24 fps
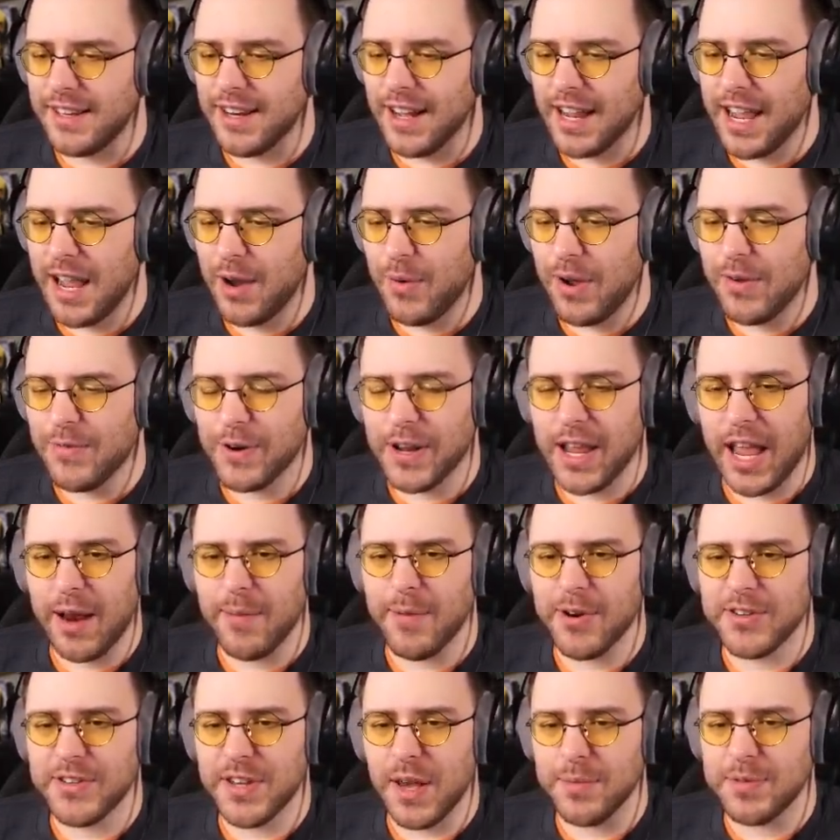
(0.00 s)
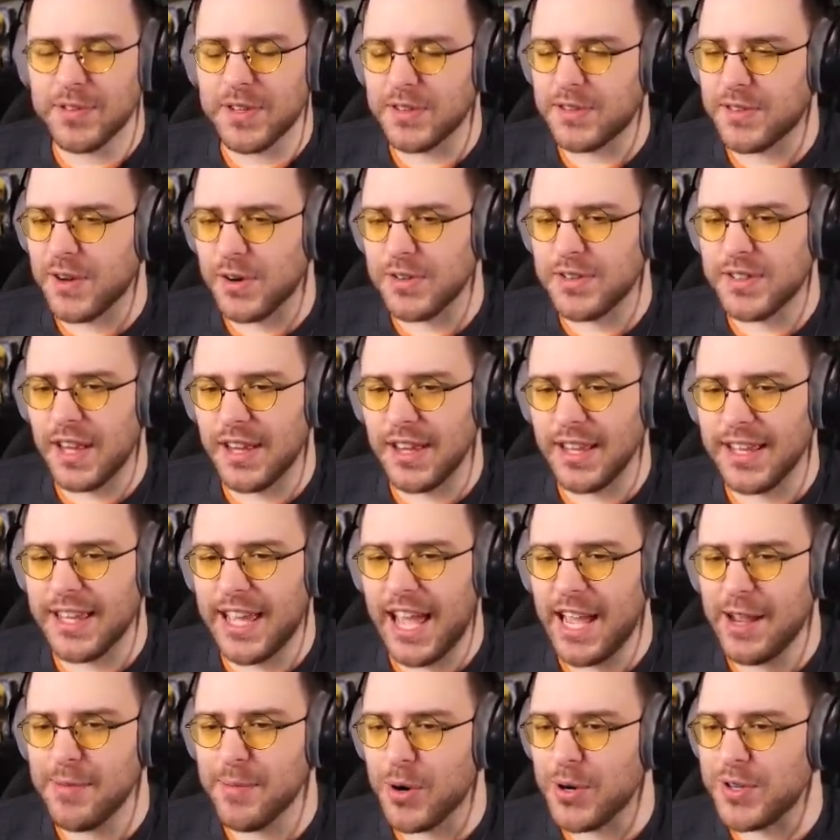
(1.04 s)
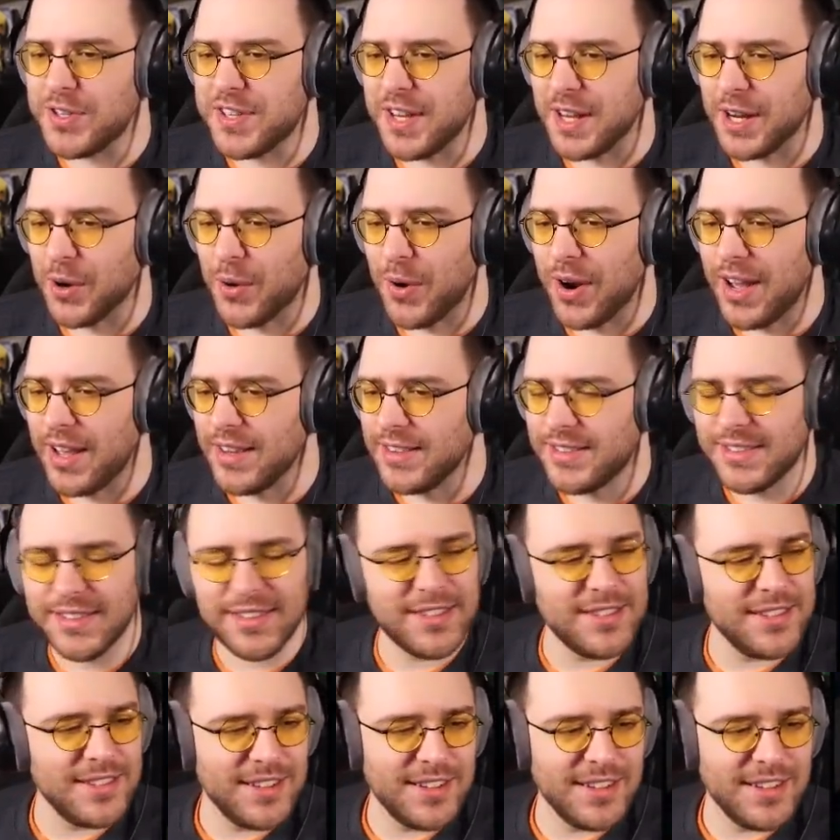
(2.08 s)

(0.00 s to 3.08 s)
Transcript: I can't wait for Gamer Sups to start selling gamer cigarettes.